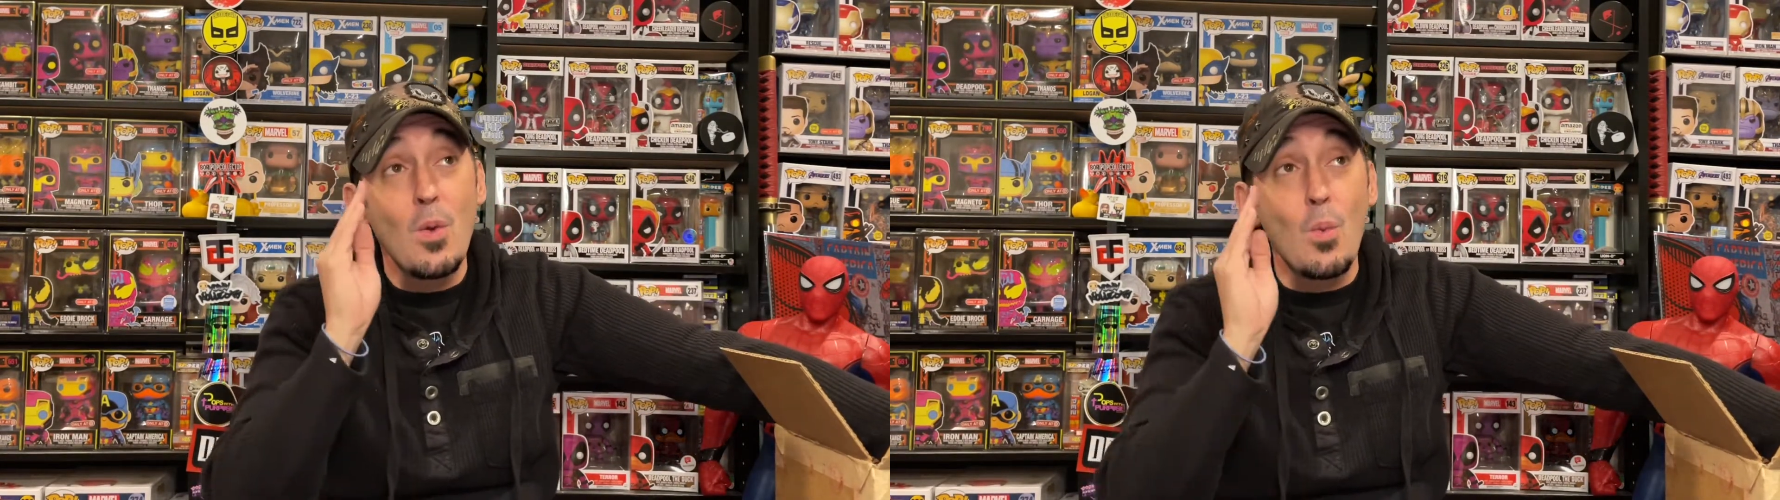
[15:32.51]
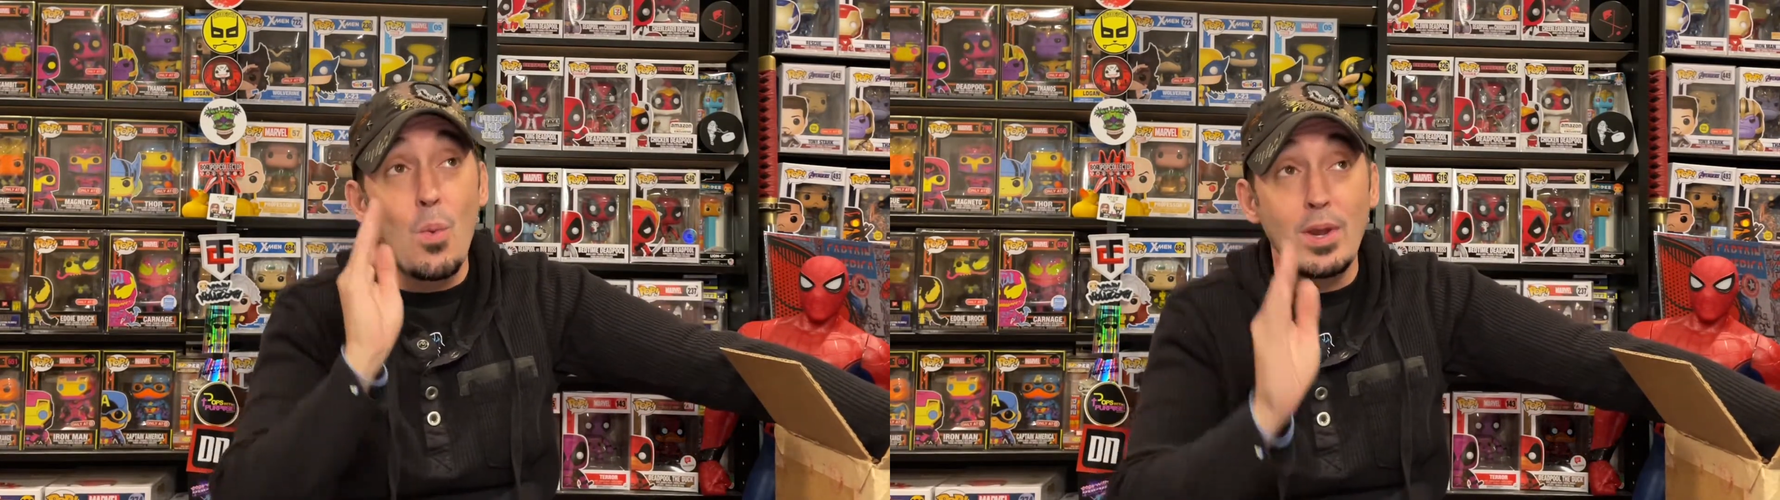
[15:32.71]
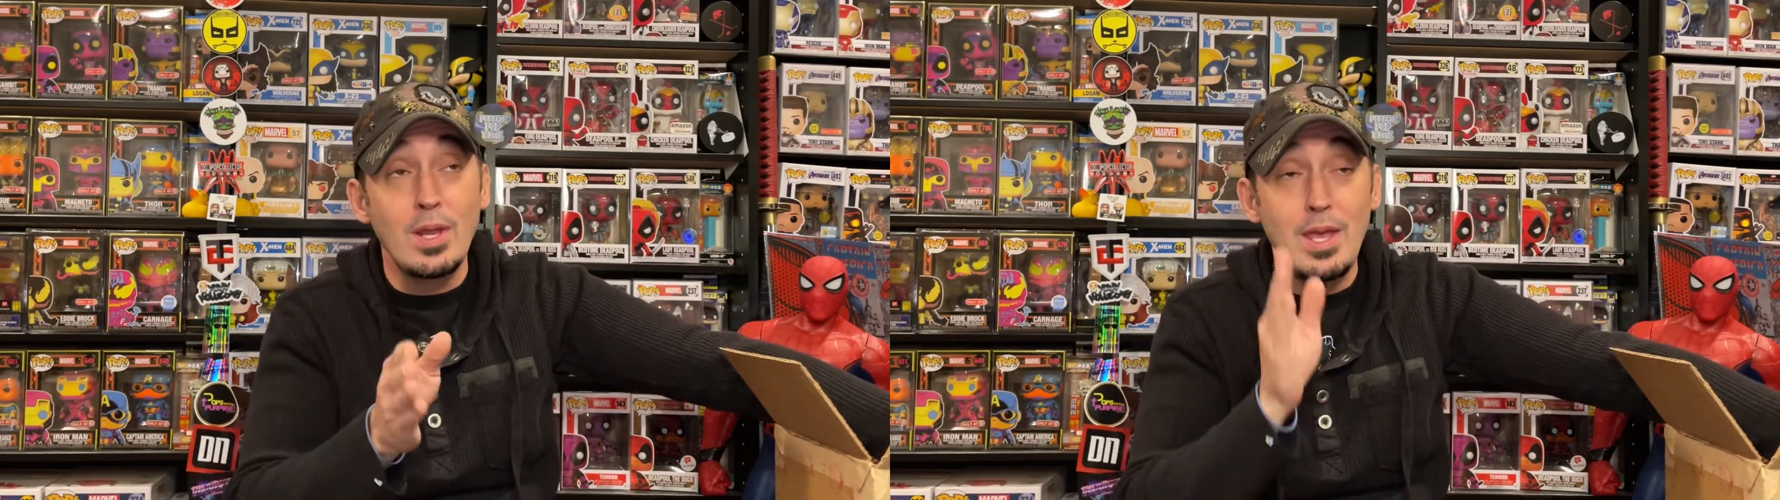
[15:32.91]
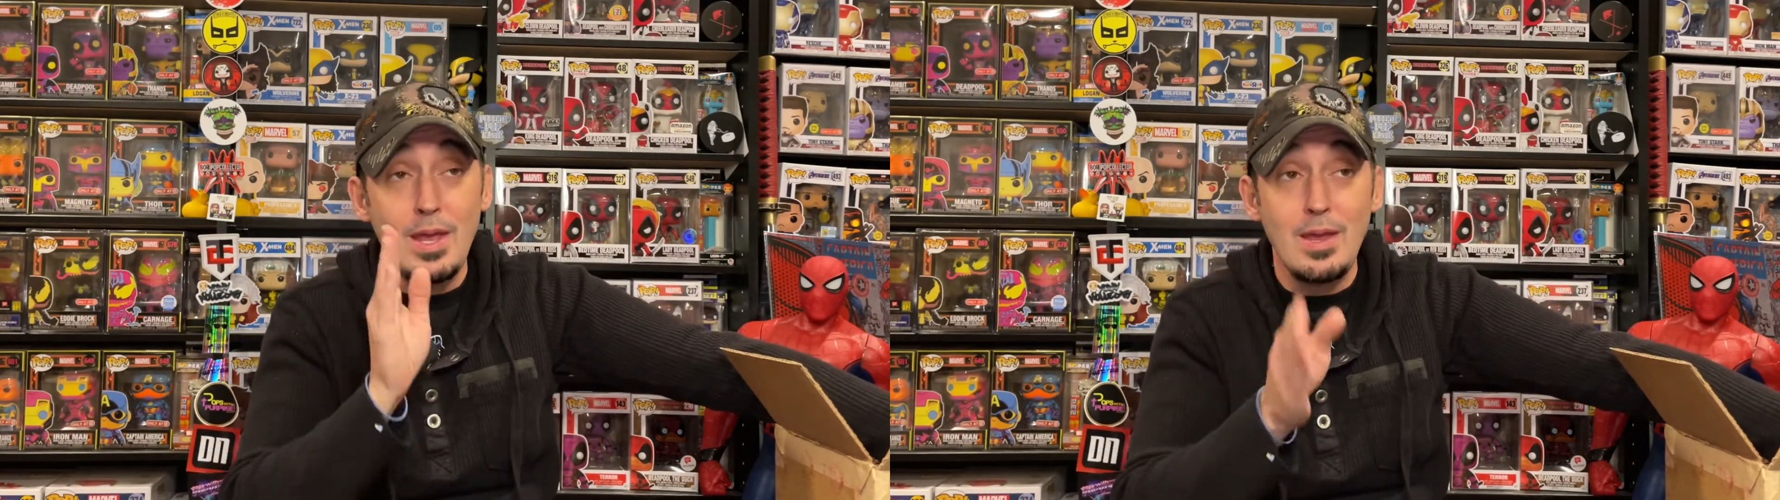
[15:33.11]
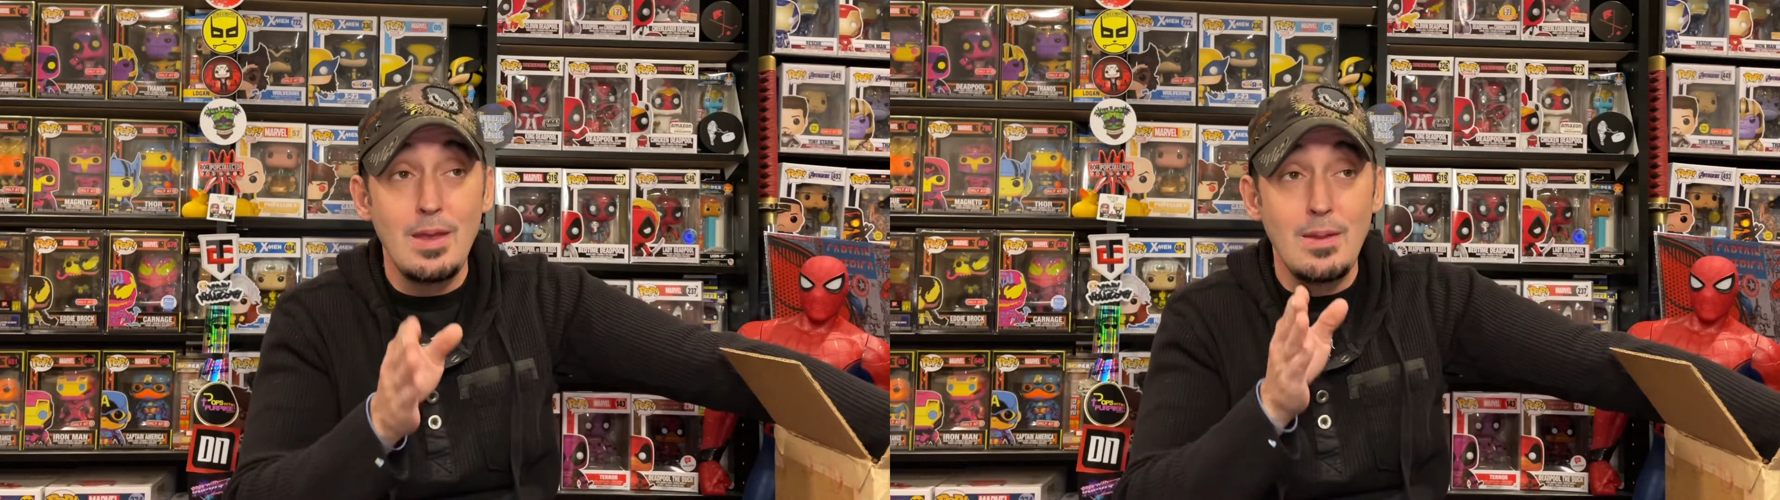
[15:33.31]
when
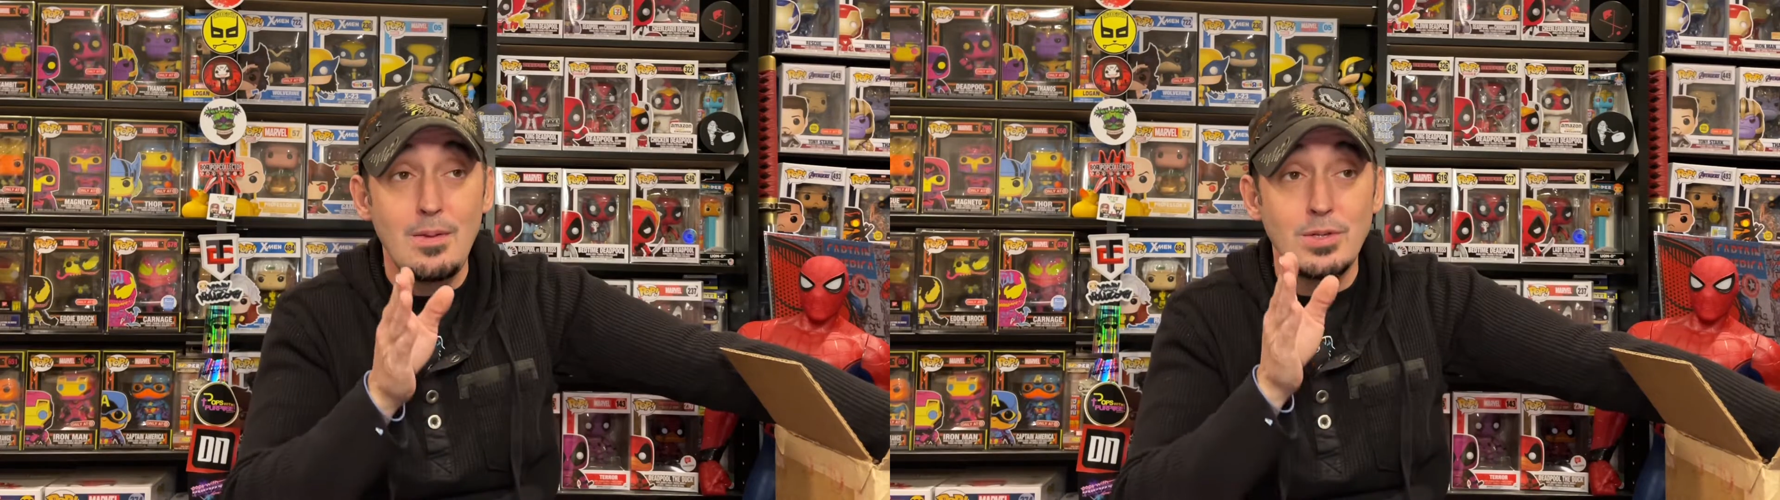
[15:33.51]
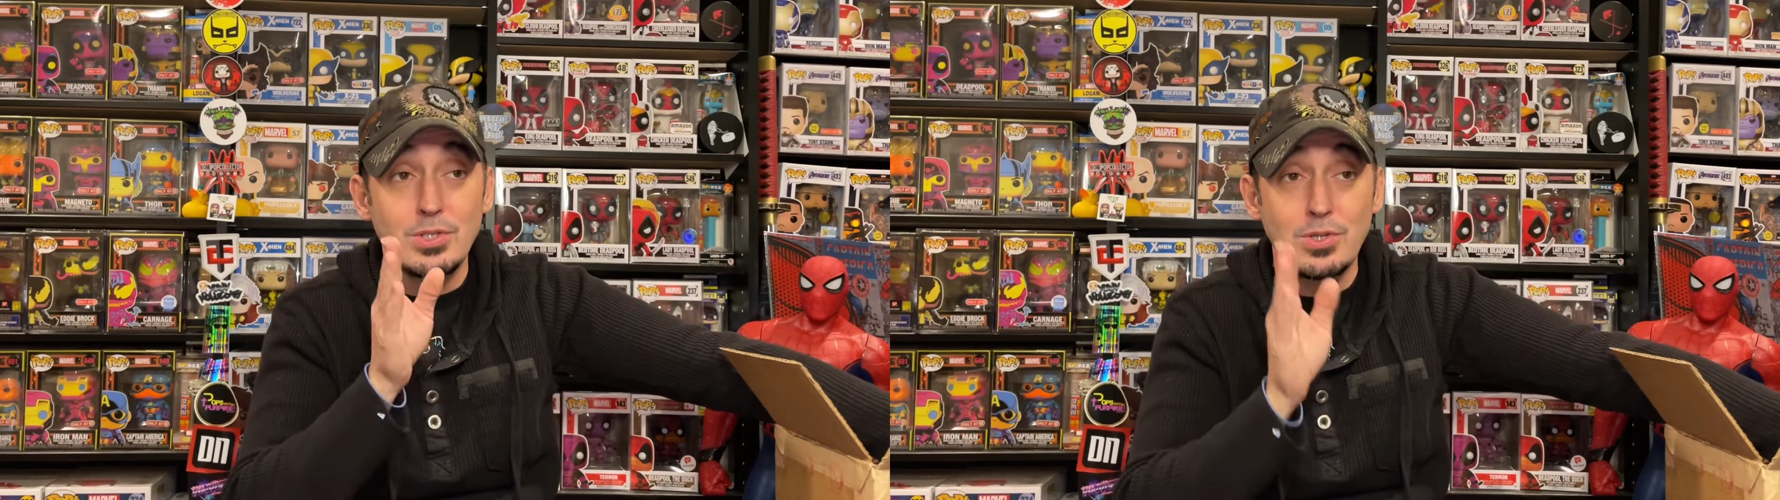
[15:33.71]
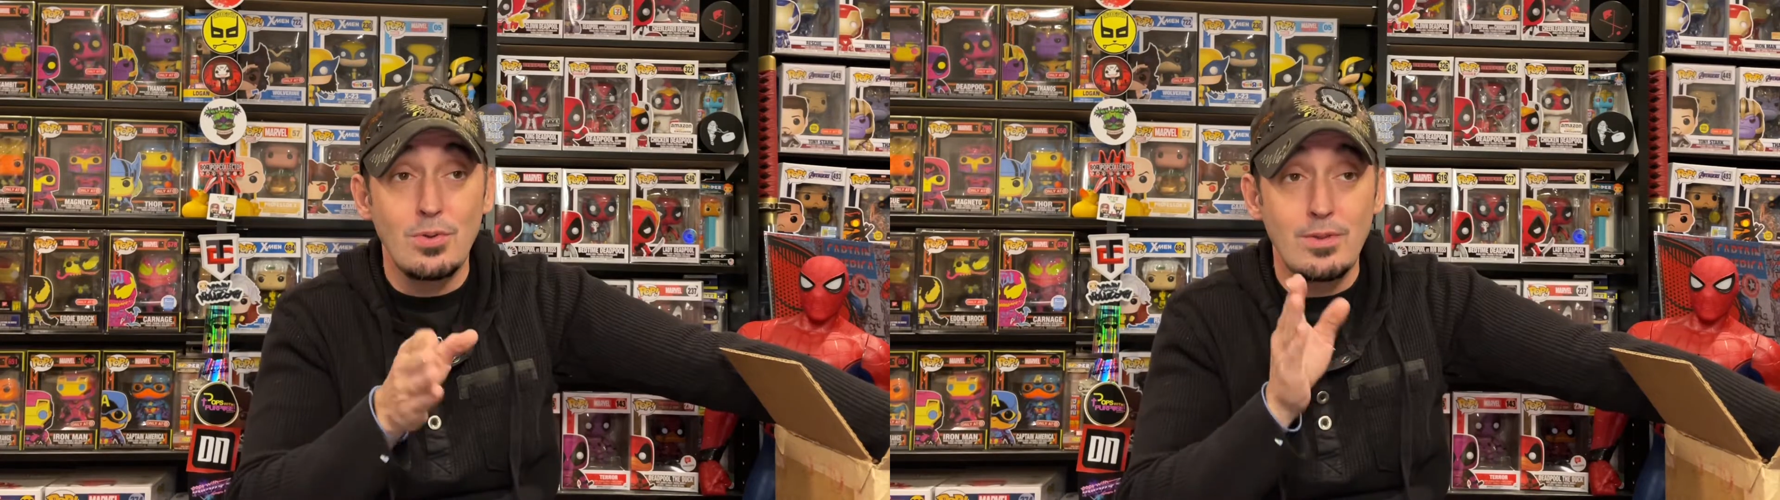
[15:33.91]
he showed